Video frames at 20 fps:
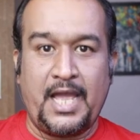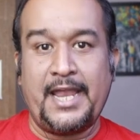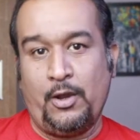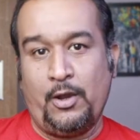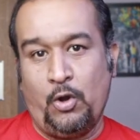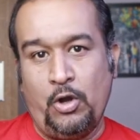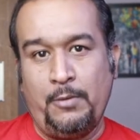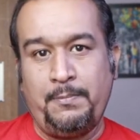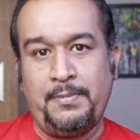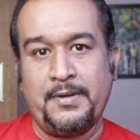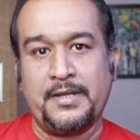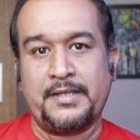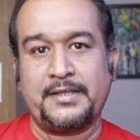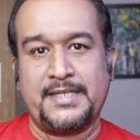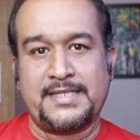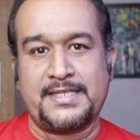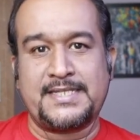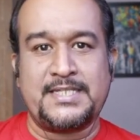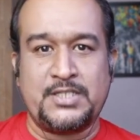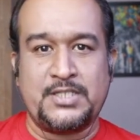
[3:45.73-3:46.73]
I hope
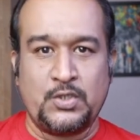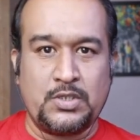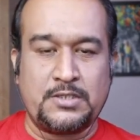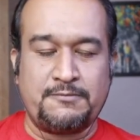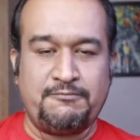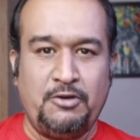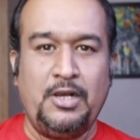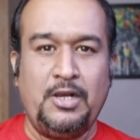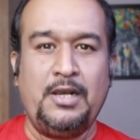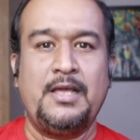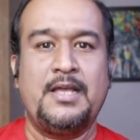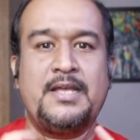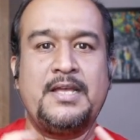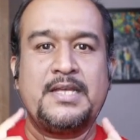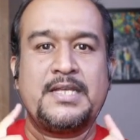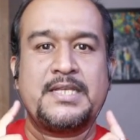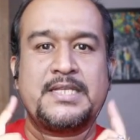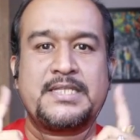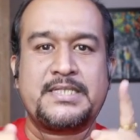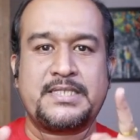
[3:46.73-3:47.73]
this is useful.
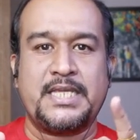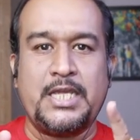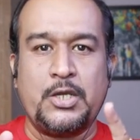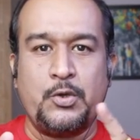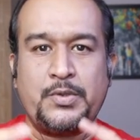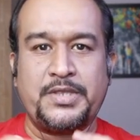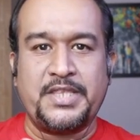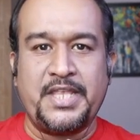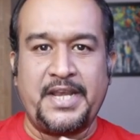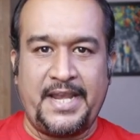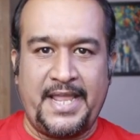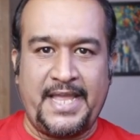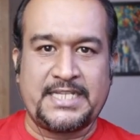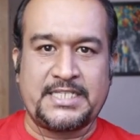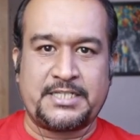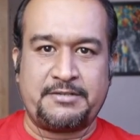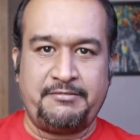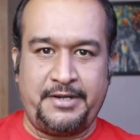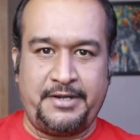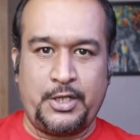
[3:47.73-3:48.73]
See you in the
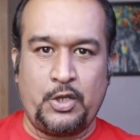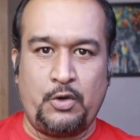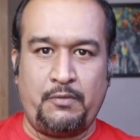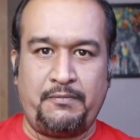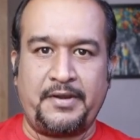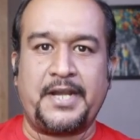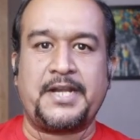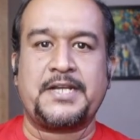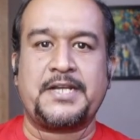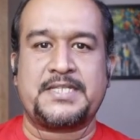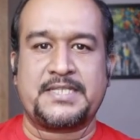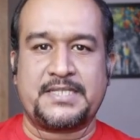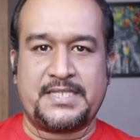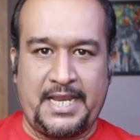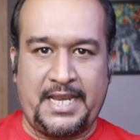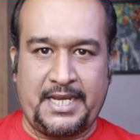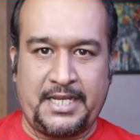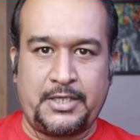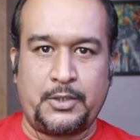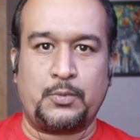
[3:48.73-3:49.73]
next video, friends.
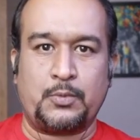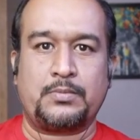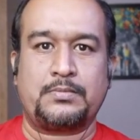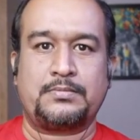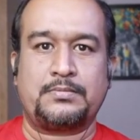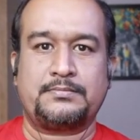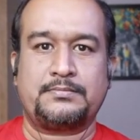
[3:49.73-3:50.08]
Thank you.